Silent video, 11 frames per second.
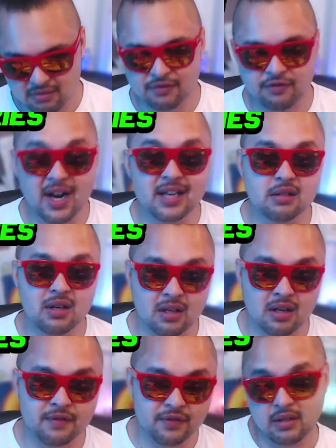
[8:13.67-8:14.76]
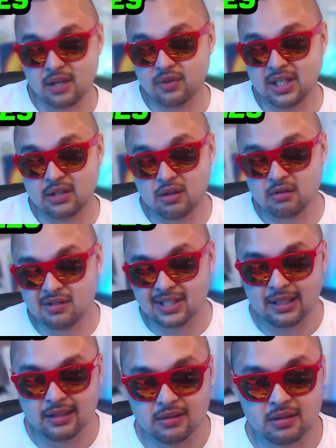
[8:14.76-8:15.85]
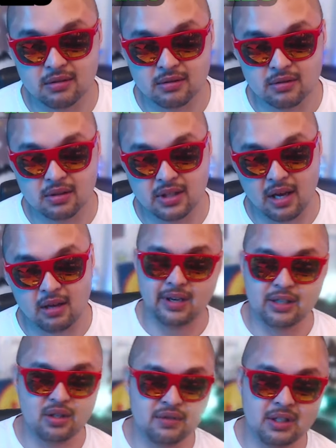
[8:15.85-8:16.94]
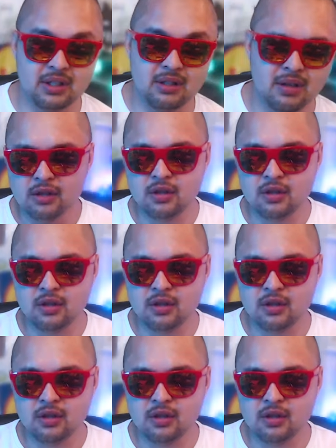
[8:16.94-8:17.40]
Fries are enough, you have to get your own salad, so uh, yeah, as you have seen.